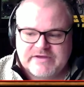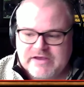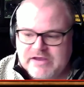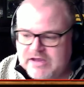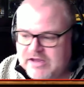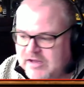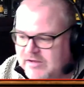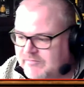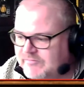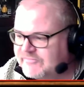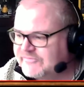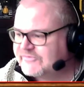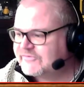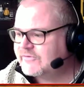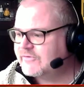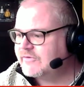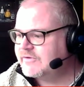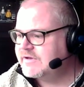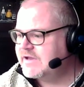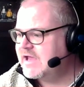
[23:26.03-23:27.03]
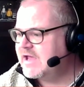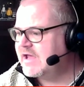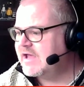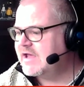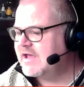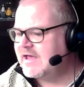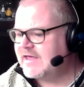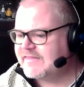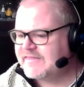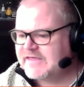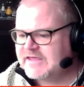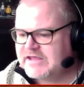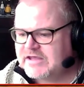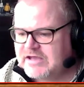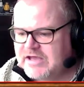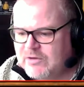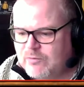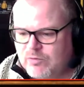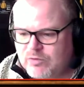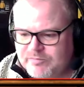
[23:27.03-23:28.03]
Um, so yeah, I
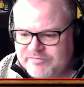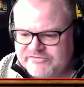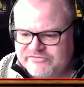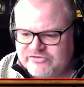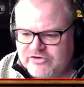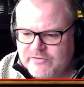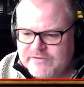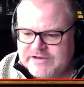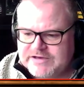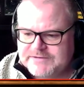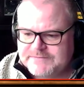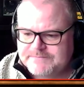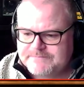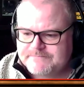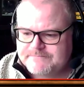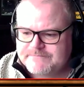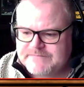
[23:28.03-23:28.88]
think I will be showing,